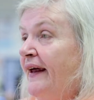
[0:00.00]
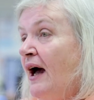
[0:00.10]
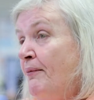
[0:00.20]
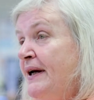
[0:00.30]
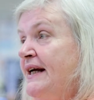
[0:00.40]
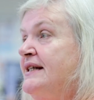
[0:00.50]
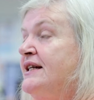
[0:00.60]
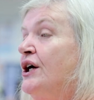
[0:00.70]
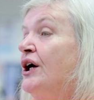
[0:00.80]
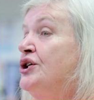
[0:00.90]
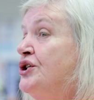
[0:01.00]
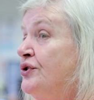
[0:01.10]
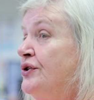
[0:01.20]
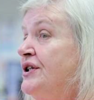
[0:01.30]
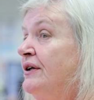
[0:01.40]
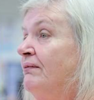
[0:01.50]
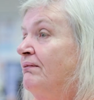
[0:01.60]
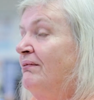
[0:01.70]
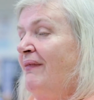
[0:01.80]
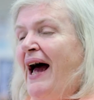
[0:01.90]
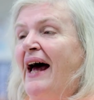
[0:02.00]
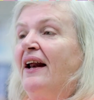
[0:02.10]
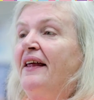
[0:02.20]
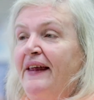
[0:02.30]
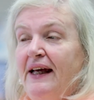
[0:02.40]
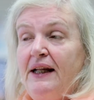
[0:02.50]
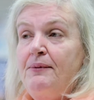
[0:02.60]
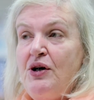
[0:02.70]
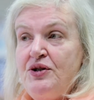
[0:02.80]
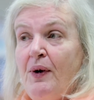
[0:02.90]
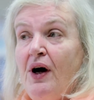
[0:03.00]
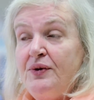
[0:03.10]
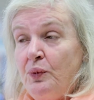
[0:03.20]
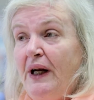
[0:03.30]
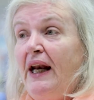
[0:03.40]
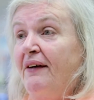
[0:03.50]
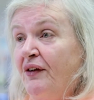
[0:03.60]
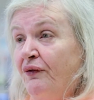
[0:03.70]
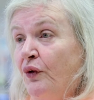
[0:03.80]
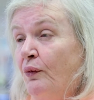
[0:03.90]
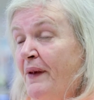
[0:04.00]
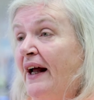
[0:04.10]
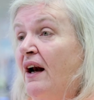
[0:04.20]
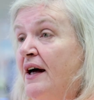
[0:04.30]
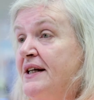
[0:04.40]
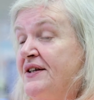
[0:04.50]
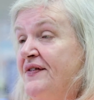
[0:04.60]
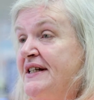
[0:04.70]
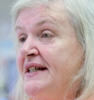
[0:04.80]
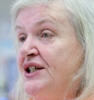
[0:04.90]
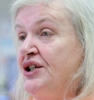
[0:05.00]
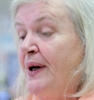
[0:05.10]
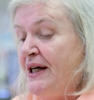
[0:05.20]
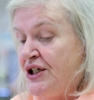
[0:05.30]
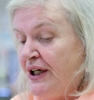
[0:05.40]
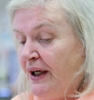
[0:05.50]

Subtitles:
companies should, and I think in the most part will, have informed their clients of this situation,